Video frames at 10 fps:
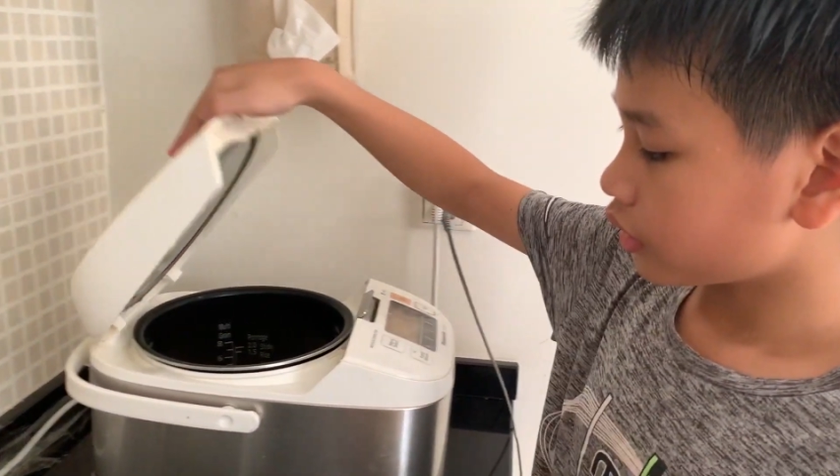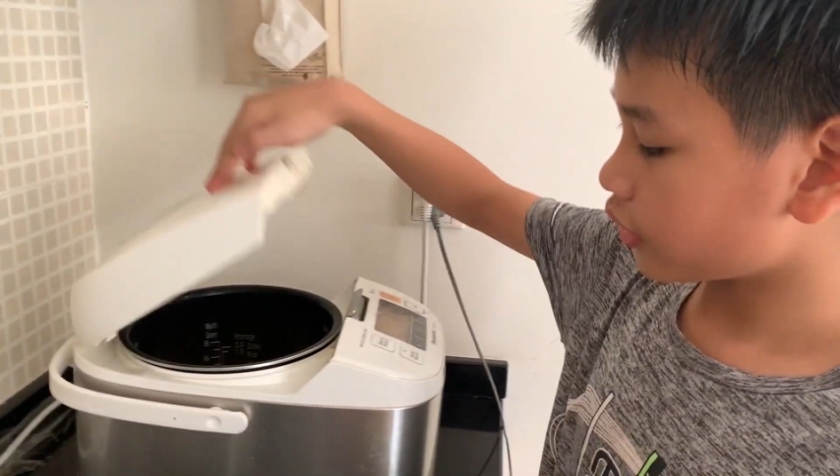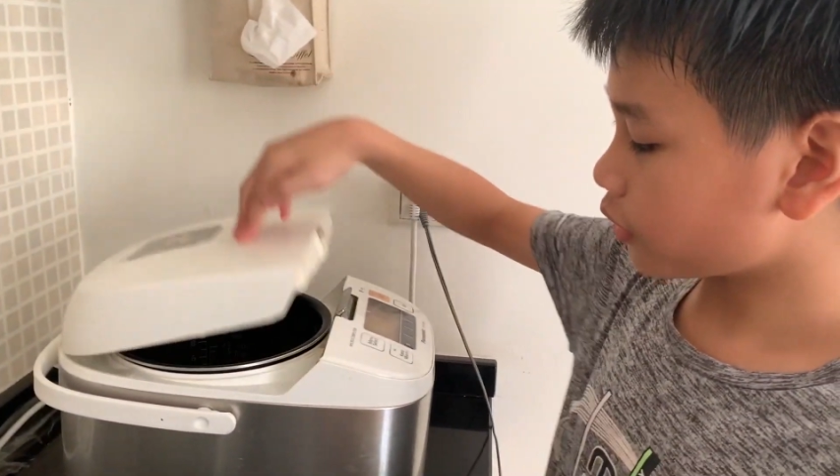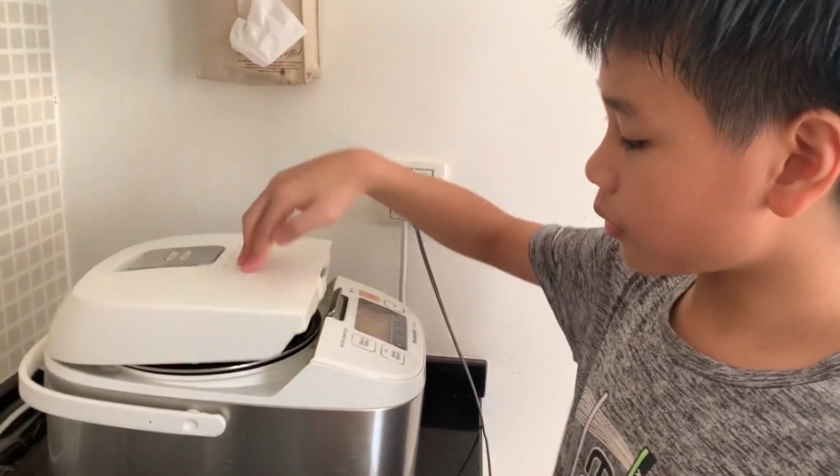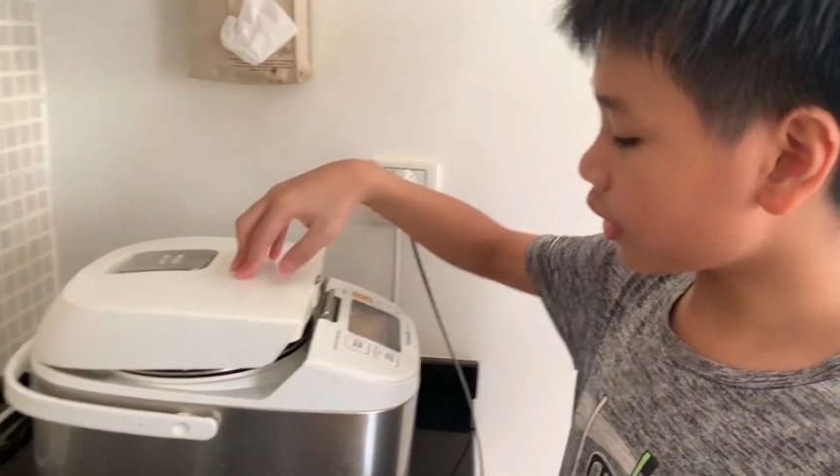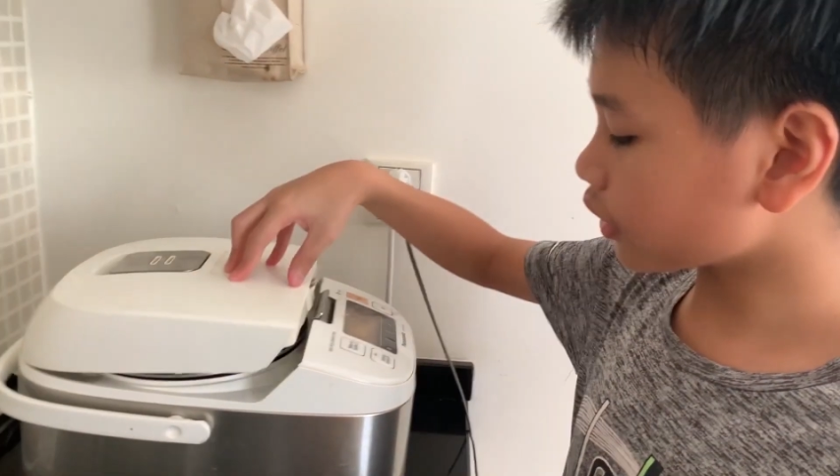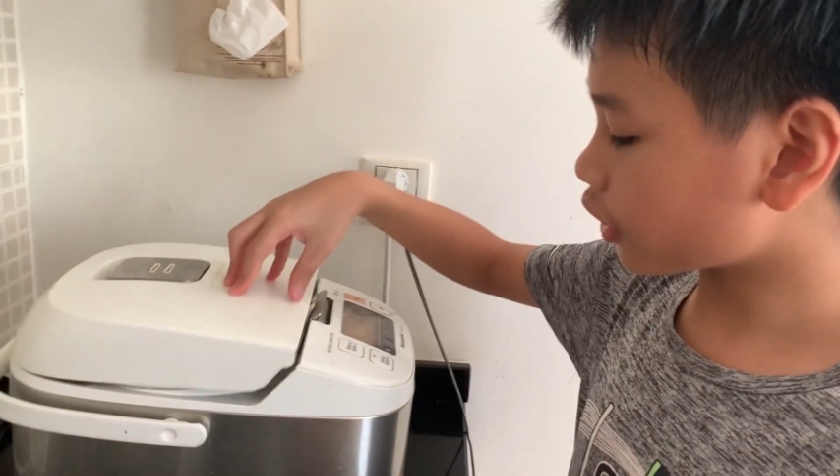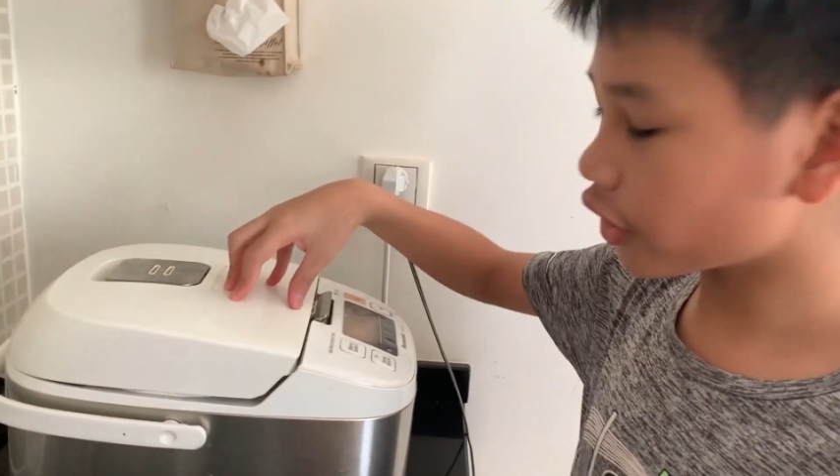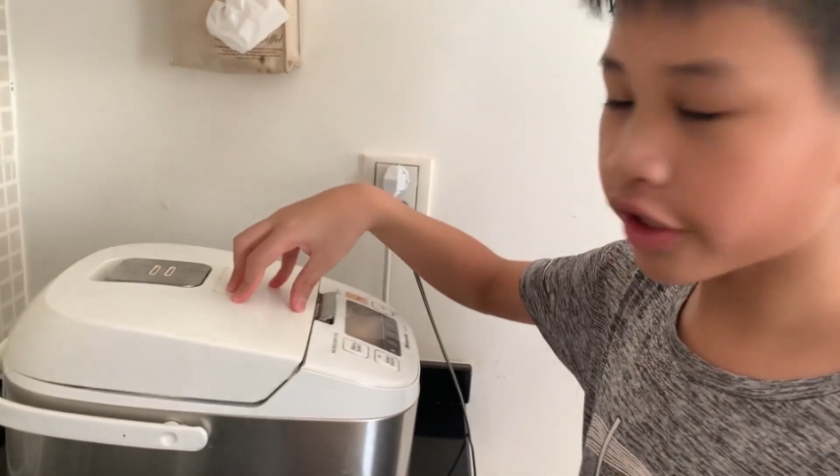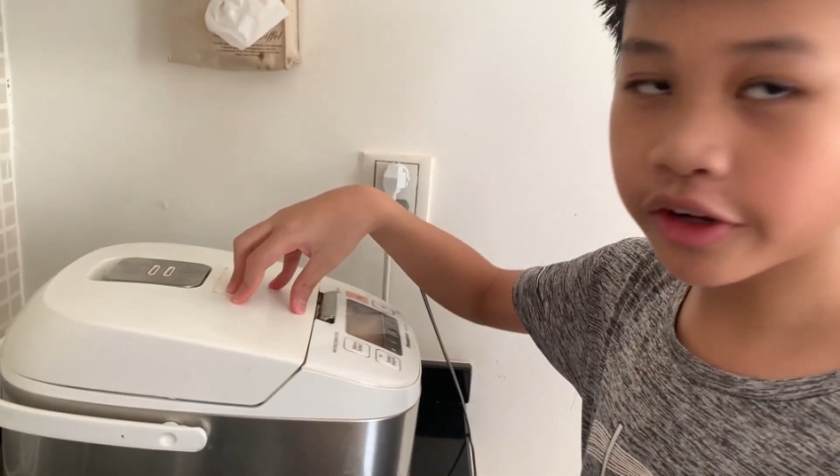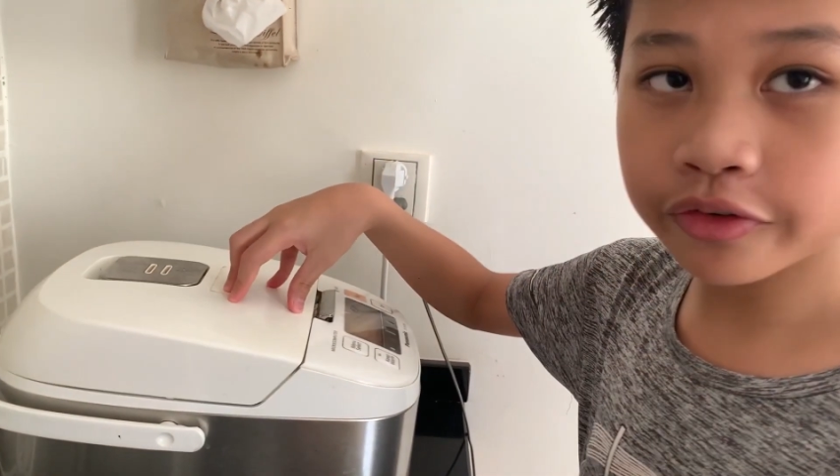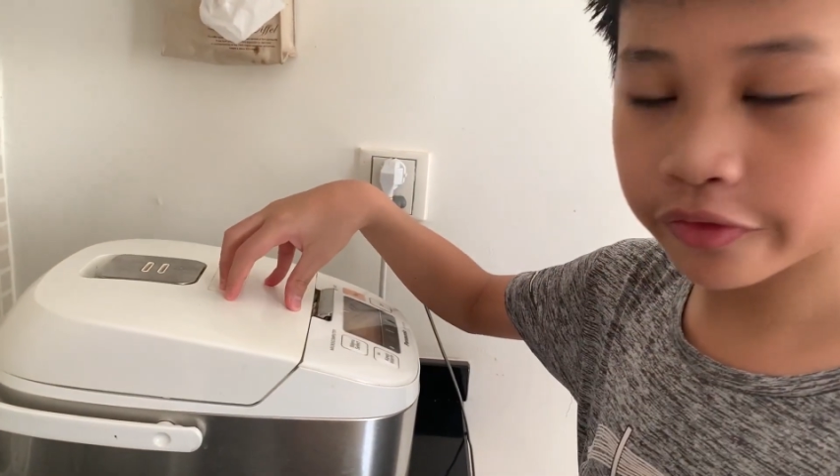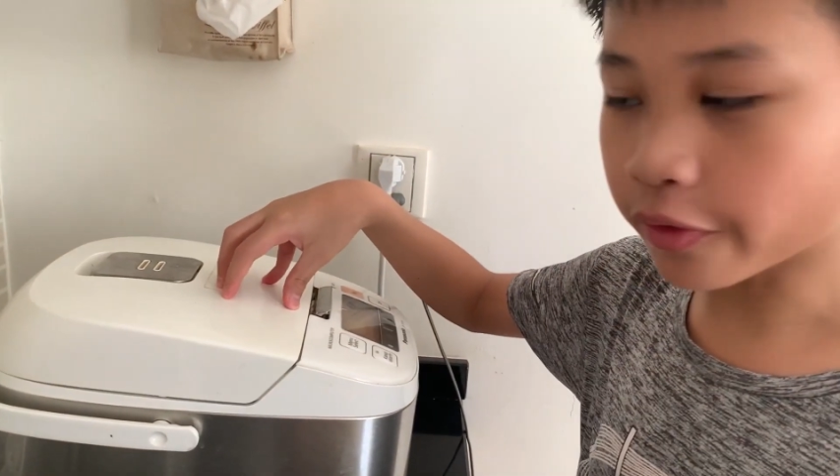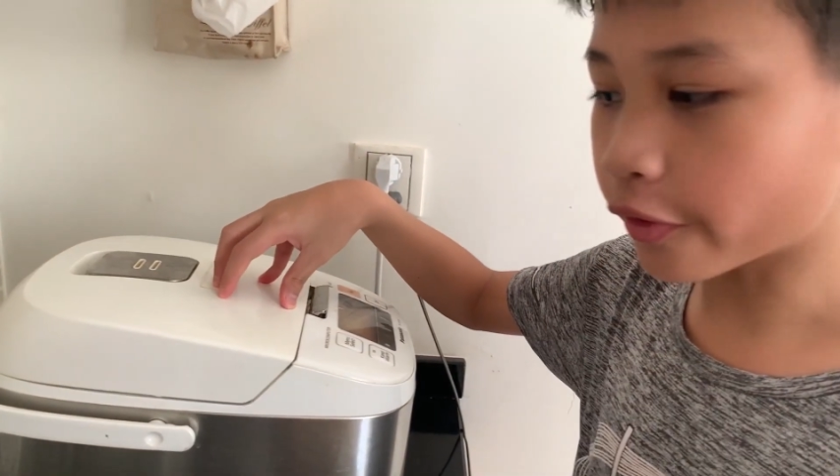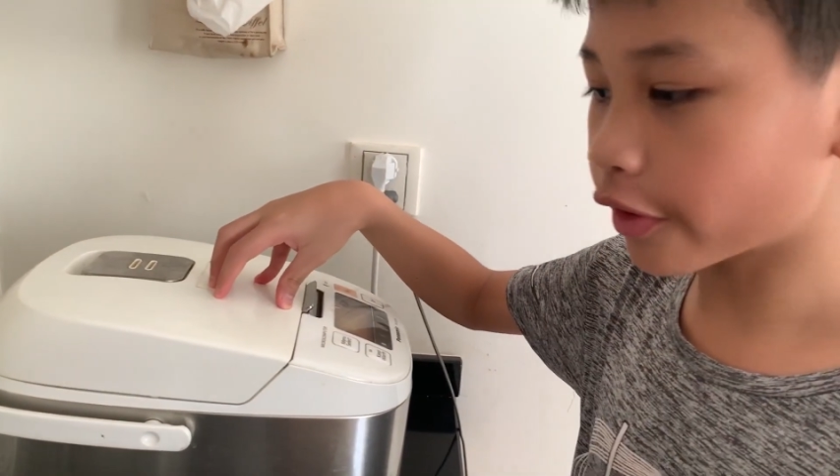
You want to cook it for